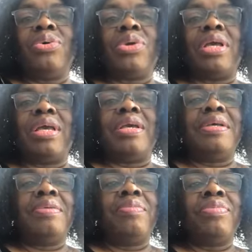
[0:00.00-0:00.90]

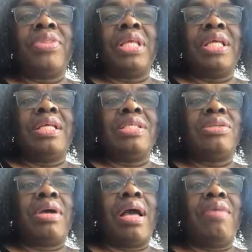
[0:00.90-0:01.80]
Okay,
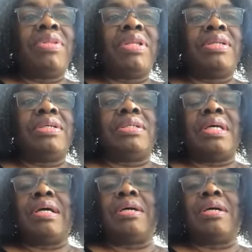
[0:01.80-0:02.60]
so I have another,